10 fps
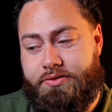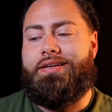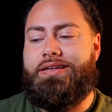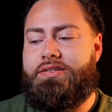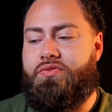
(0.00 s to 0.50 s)

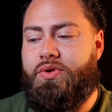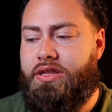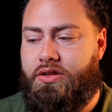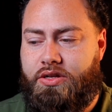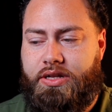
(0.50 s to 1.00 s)
It doesn't
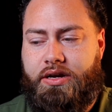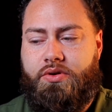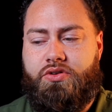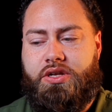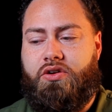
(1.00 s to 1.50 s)
really look like a
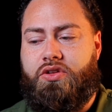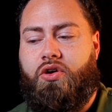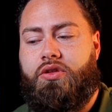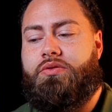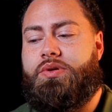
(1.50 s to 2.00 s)
rose at all. The
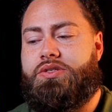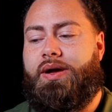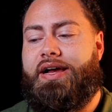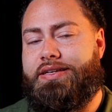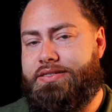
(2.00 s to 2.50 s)
only reason
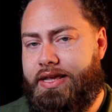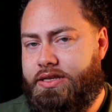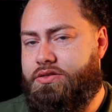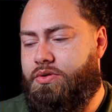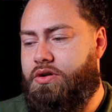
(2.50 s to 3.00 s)
why I could say
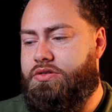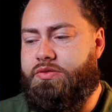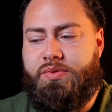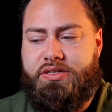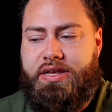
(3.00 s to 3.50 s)
it's a rose is
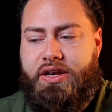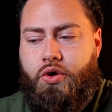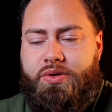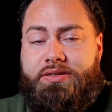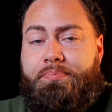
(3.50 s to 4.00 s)
because I
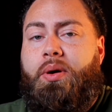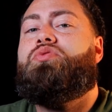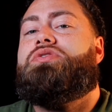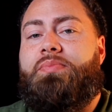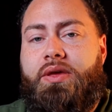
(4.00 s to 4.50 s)
know it's
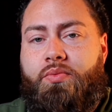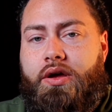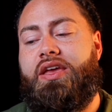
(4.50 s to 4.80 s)
supposed to be one.